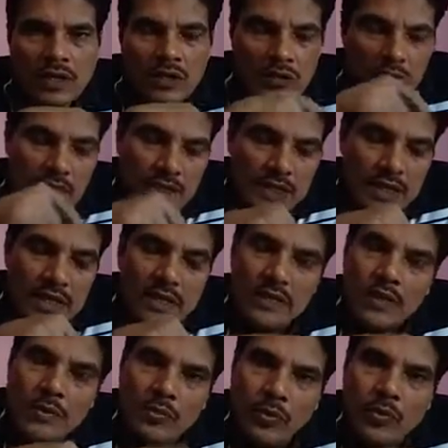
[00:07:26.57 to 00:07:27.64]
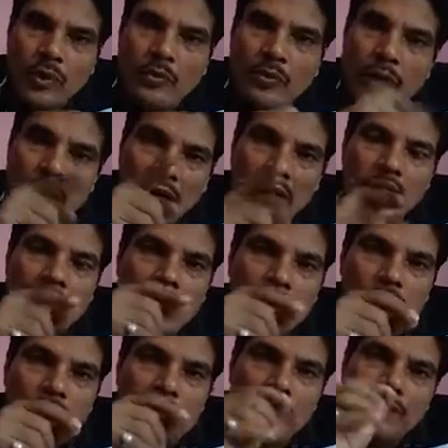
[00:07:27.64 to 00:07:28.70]
So this is the poem, as I
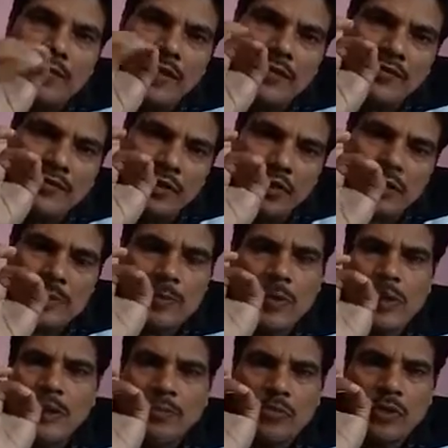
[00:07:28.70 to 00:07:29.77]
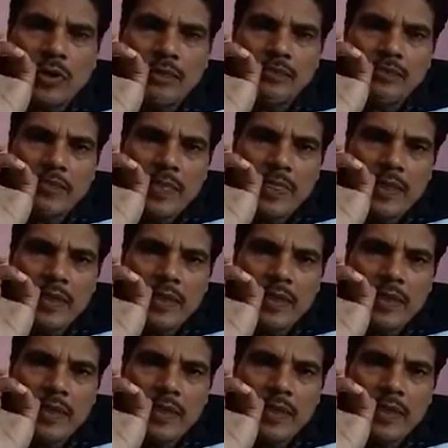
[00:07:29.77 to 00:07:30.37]
told you, very philosophical poem,